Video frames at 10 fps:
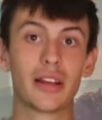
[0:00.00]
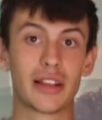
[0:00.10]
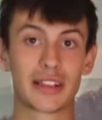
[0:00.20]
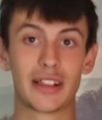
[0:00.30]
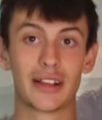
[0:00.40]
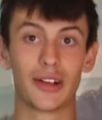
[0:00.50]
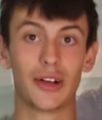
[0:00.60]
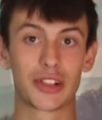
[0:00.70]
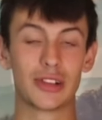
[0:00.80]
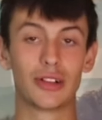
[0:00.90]
this didn't
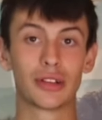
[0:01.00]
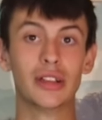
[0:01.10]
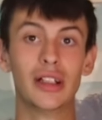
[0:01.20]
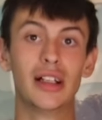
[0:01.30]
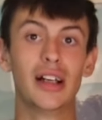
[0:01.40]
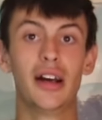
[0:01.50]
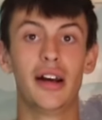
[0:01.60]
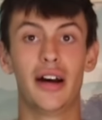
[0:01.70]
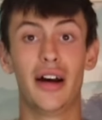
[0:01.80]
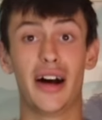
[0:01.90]
last long,
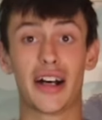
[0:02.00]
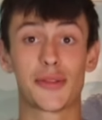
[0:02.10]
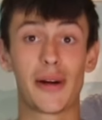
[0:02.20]
as